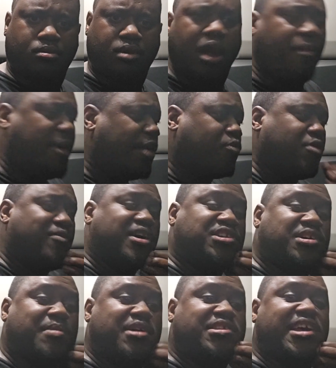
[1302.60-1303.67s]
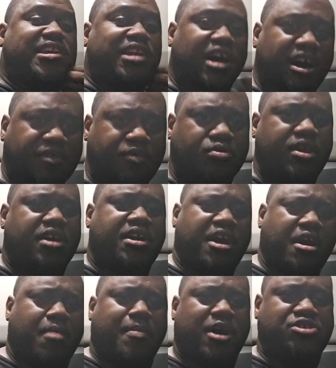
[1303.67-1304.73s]
Everybody running around talking about they love you, they
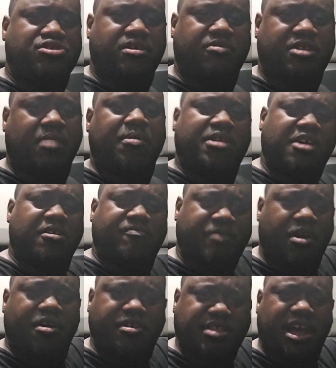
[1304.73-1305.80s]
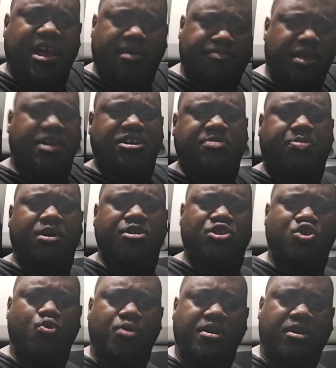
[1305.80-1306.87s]
care about you and everything, but they the very damn niggas
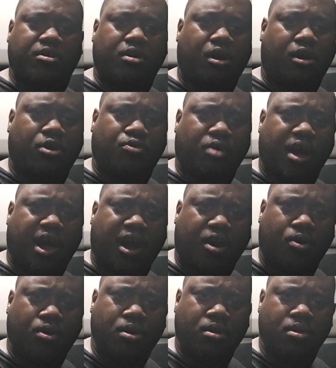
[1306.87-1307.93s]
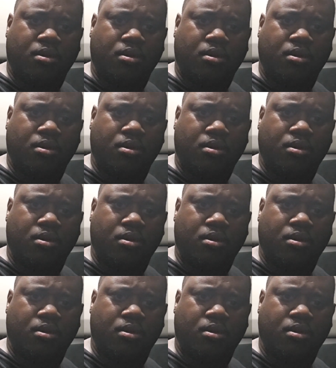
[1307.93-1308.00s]
putting you in the uh, ground.